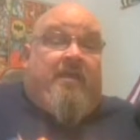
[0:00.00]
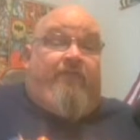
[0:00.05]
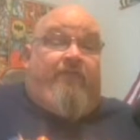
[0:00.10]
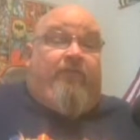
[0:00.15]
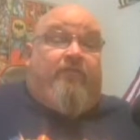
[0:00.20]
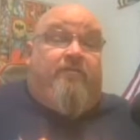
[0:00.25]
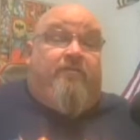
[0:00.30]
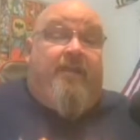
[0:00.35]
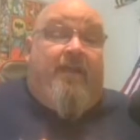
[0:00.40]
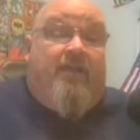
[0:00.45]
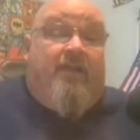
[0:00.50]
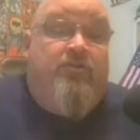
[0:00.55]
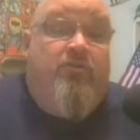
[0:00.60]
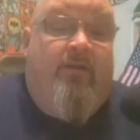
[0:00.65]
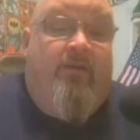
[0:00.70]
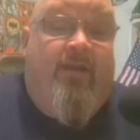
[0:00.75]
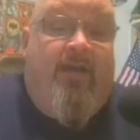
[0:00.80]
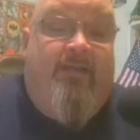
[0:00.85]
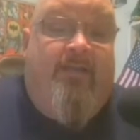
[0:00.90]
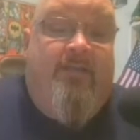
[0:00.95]
feels natural.
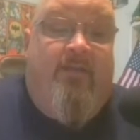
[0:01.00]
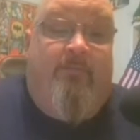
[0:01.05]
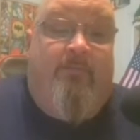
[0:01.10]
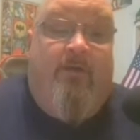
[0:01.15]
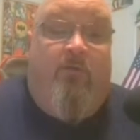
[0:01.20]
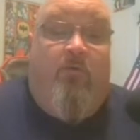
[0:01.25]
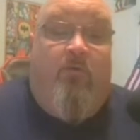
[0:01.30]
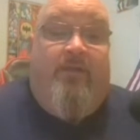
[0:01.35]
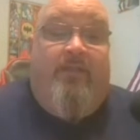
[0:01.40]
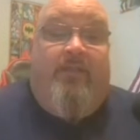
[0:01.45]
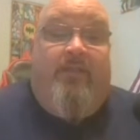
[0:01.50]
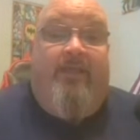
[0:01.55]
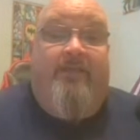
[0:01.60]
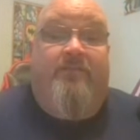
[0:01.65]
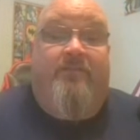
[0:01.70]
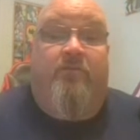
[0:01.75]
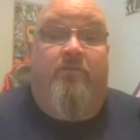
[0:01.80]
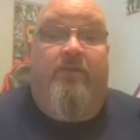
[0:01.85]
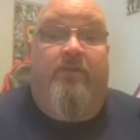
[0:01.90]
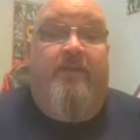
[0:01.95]
A guy talking about what he
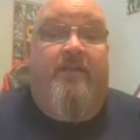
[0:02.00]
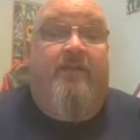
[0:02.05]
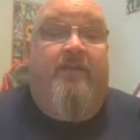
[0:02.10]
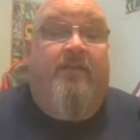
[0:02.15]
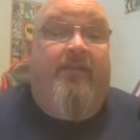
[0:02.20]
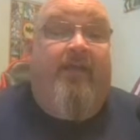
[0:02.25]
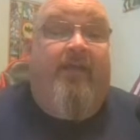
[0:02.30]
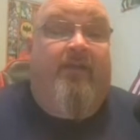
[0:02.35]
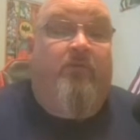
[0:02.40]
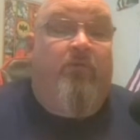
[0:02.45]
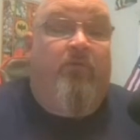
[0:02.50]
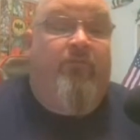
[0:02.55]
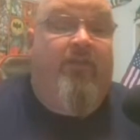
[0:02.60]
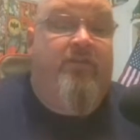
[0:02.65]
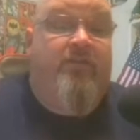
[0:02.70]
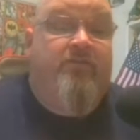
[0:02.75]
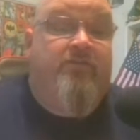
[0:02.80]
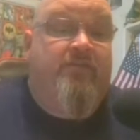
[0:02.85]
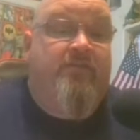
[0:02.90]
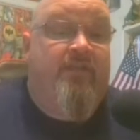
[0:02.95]
likes to read and collect. Well,
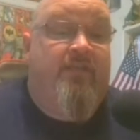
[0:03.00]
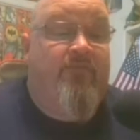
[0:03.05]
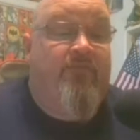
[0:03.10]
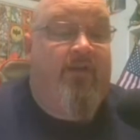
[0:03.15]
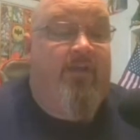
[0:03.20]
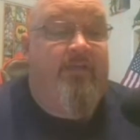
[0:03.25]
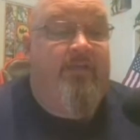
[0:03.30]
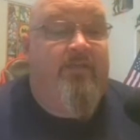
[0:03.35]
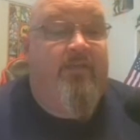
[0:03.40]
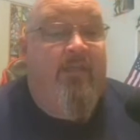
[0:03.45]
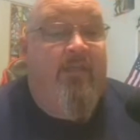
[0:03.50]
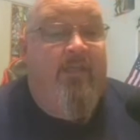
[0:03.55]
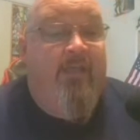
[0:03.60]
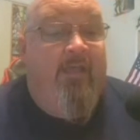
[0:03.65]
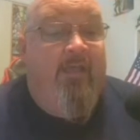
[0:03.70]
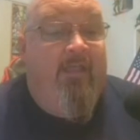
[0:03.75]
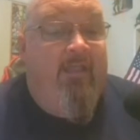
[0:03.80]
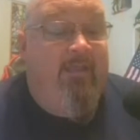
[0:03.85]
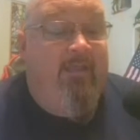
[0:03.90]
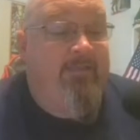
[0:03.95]
thank you, Steve. Like
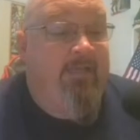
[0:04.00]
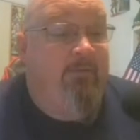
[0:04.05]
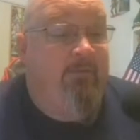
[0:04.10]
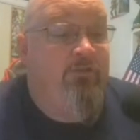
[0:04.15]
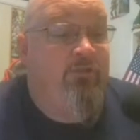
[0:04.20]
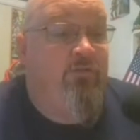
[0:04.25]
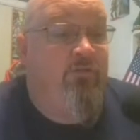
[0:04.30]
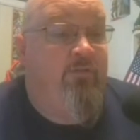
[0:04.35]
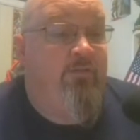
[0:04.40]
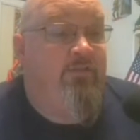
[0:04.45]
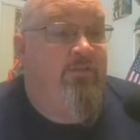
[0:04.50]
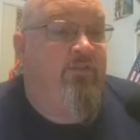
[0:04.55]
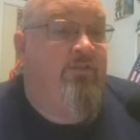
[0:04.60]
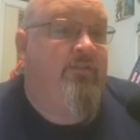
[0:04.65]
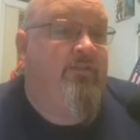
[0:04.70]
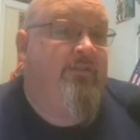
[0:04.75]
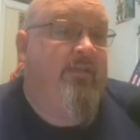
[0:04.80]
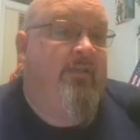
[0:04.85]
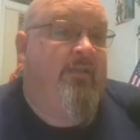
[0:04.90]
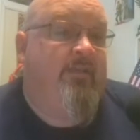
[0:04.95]
I said, I would do this just
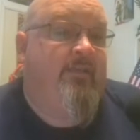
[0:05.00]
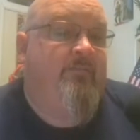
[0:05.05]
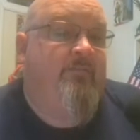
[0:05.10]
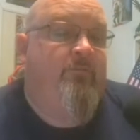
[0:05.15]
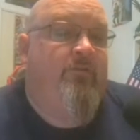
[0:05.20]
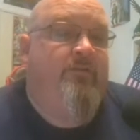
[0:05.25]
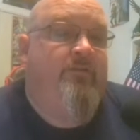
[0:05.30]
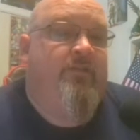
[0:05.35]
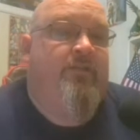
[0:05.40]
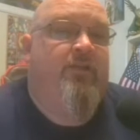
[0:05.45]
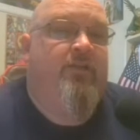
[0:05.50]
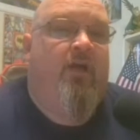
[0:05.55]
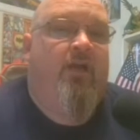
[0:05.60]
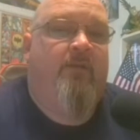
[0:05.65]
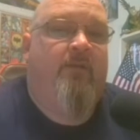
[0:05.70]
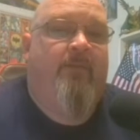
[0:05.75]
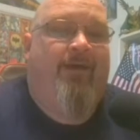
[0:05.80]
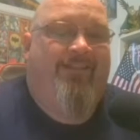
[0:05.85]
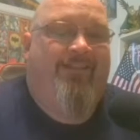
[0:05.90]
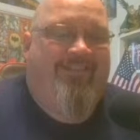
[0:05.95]
because it gives me a reason to
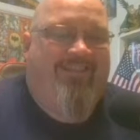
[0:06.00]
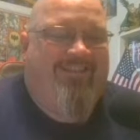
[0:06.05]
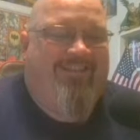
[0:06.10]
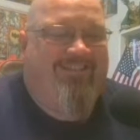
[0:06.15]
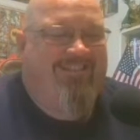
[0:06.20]
talk about these